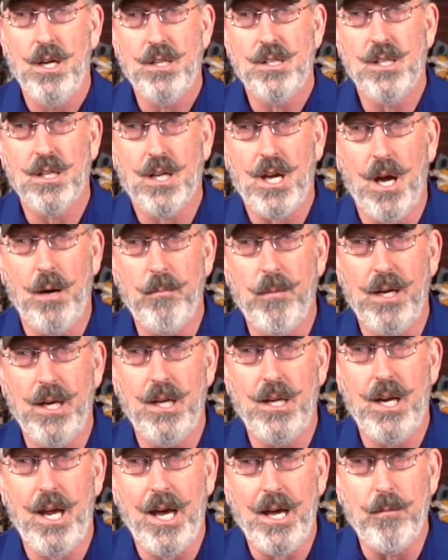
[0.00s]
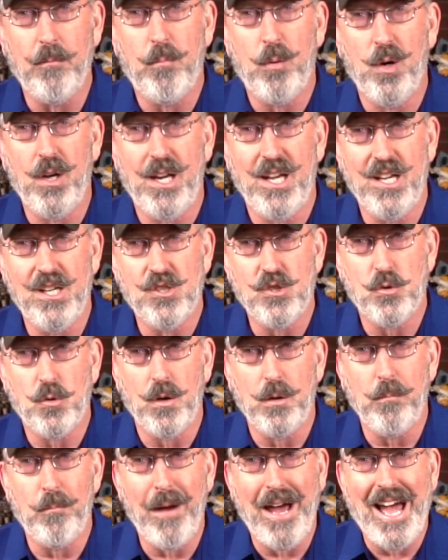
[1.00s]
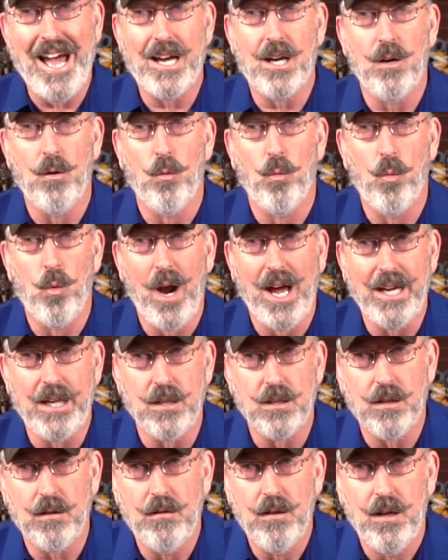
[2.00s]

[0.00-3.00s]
to come in and put history back right.